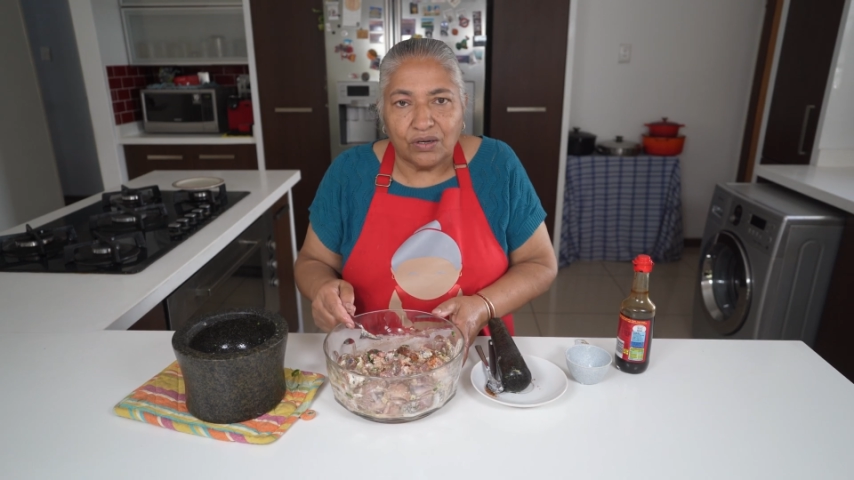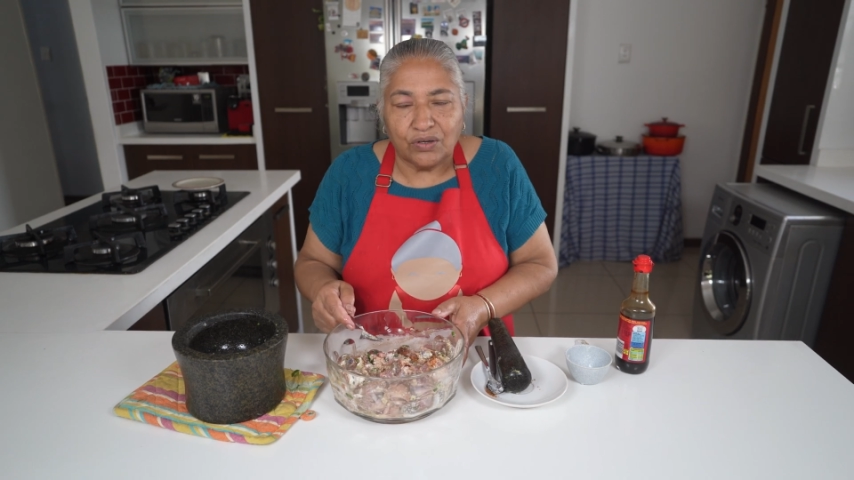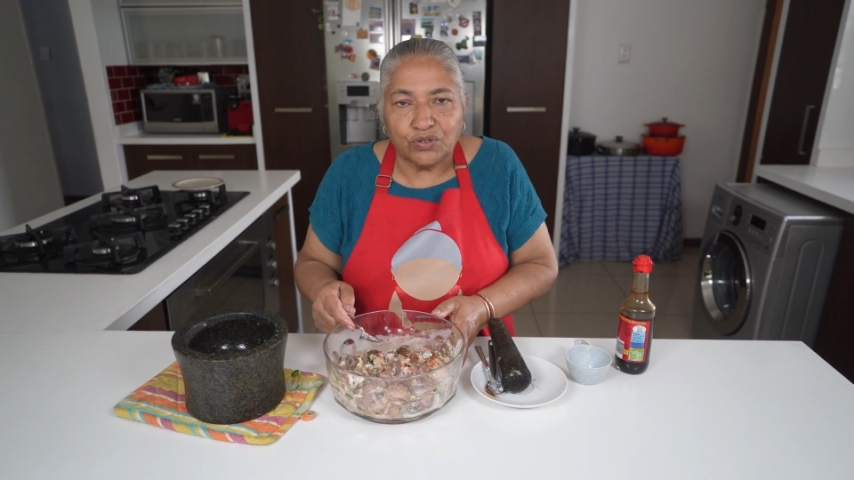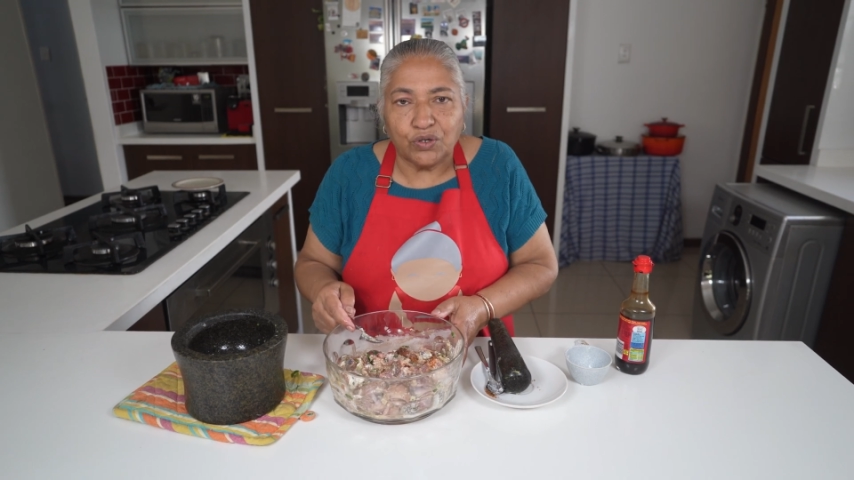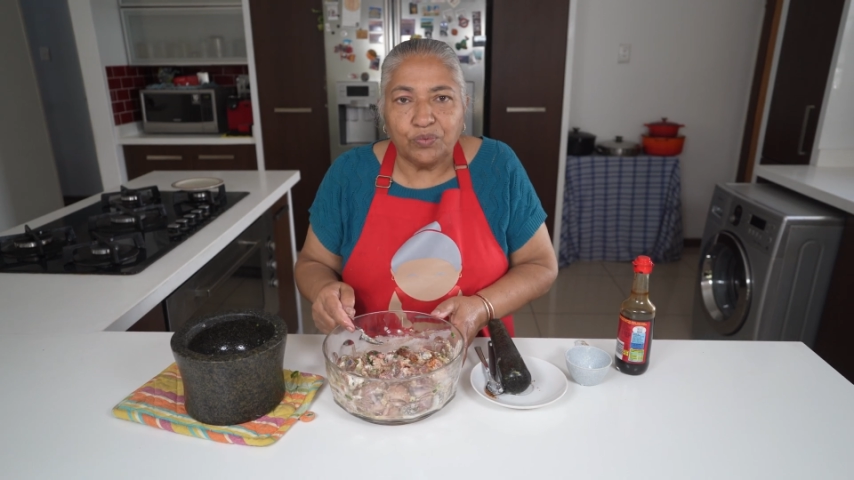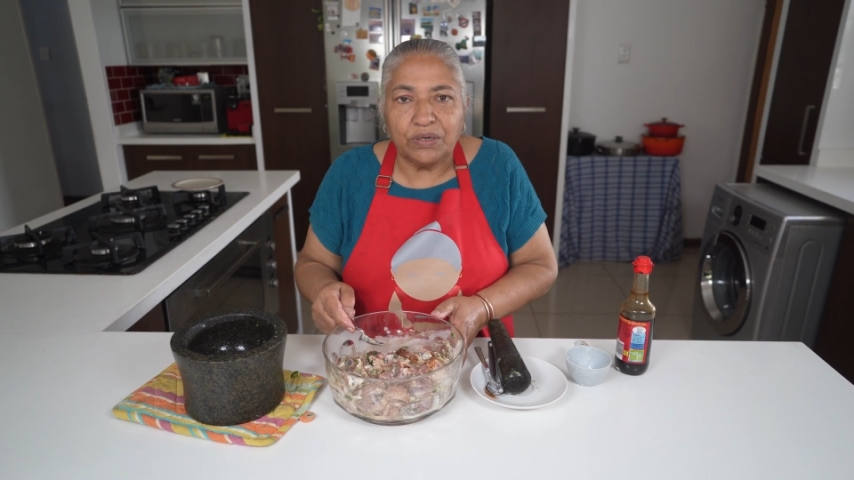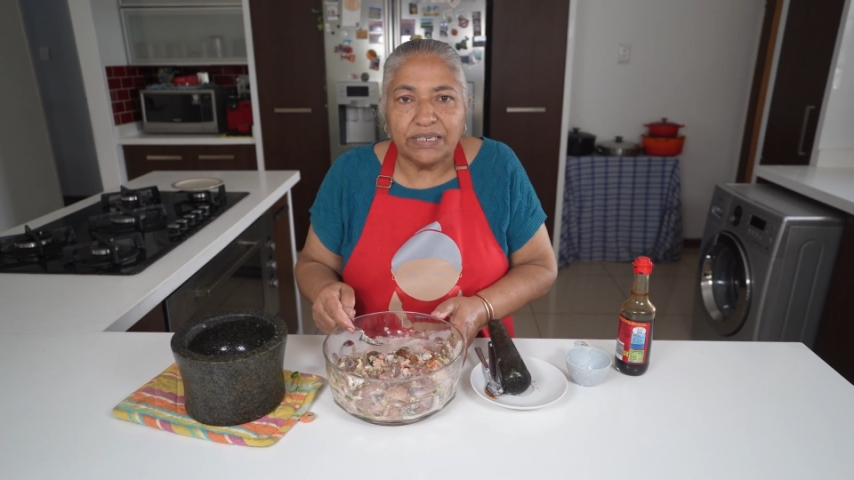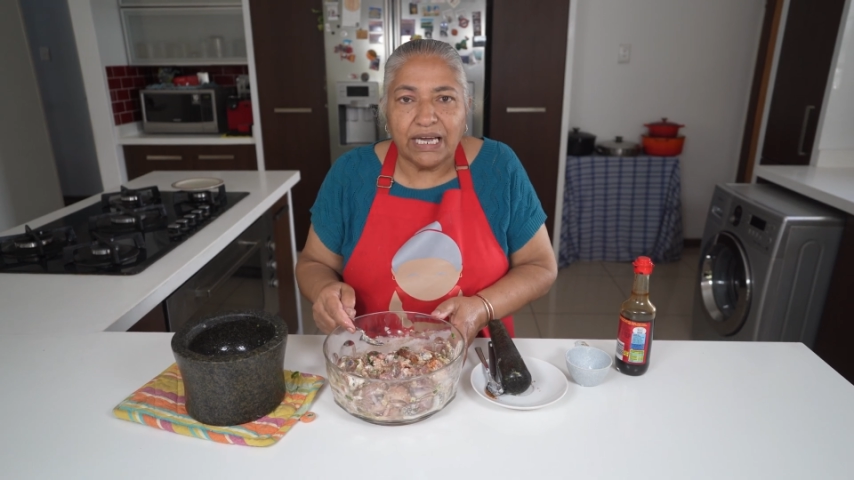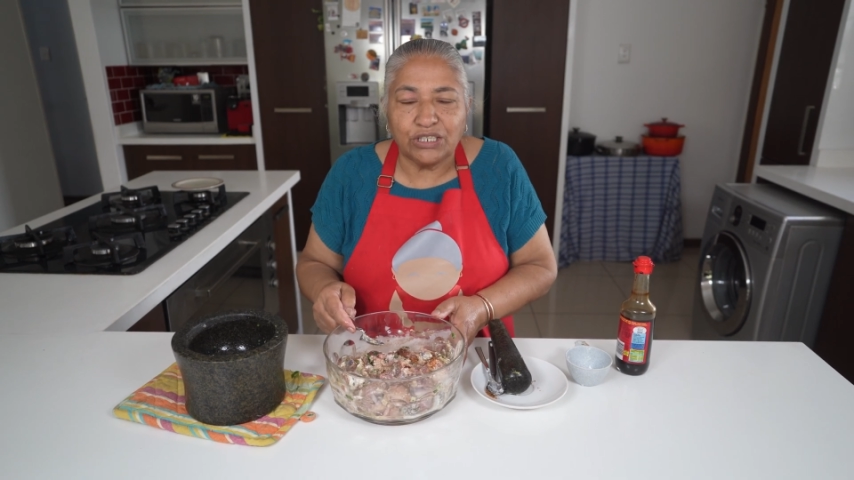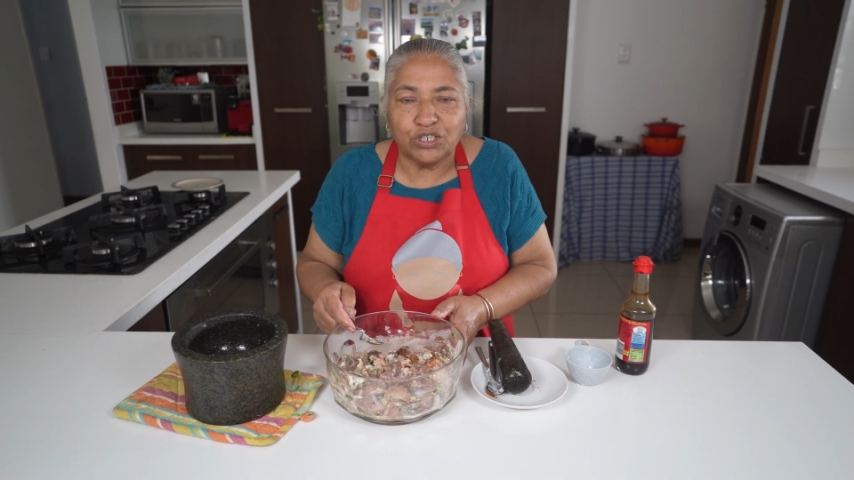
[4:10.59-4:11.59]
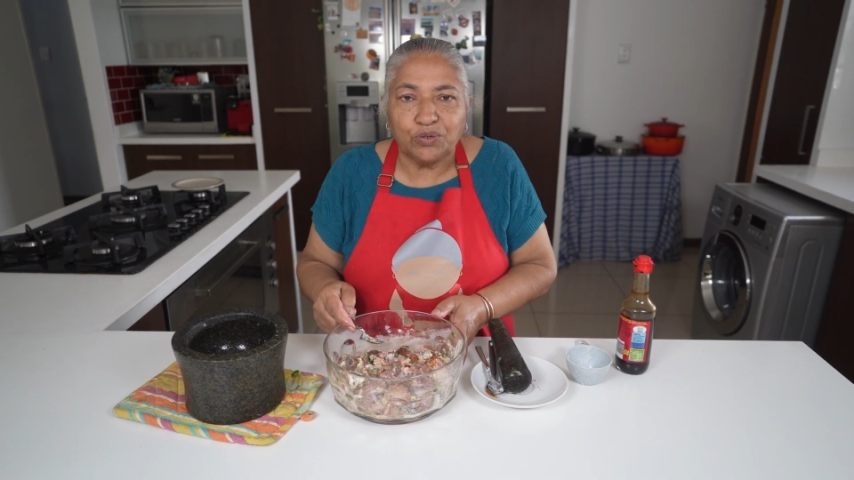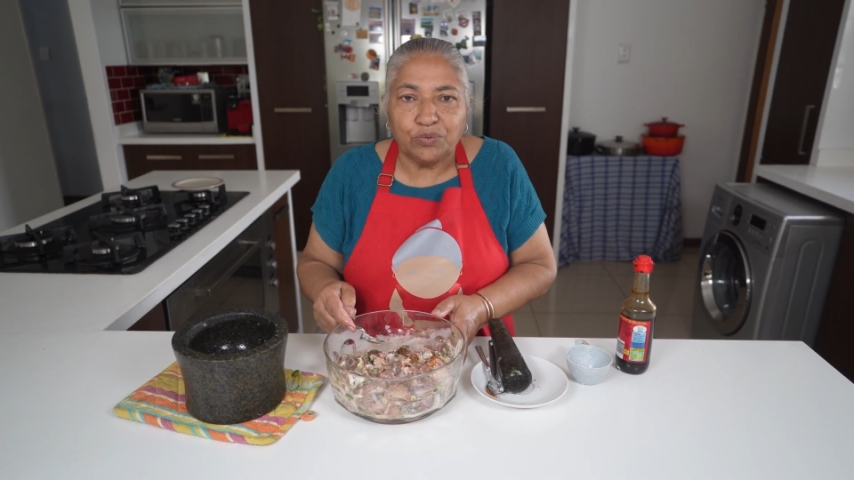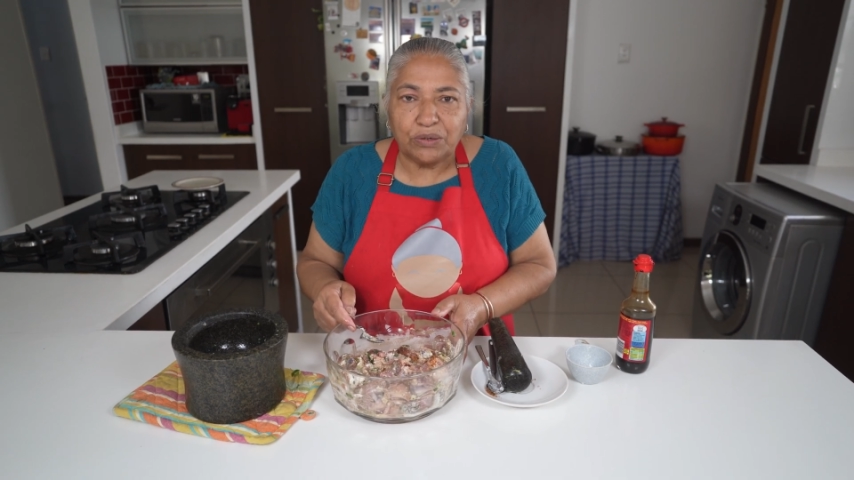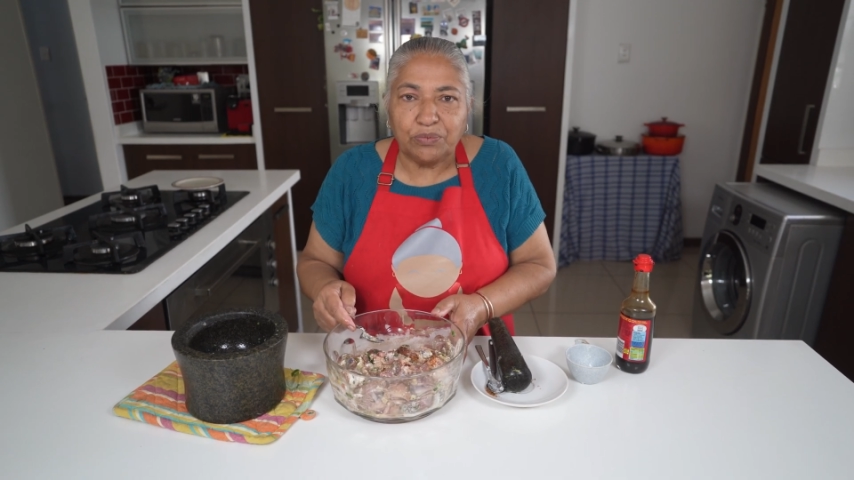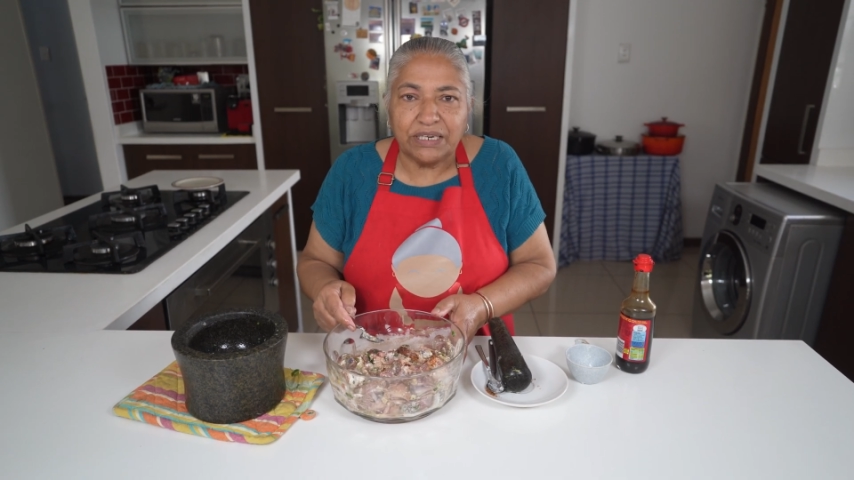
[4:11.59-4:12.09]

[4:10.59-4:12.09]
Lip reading: So we'll catch you when we're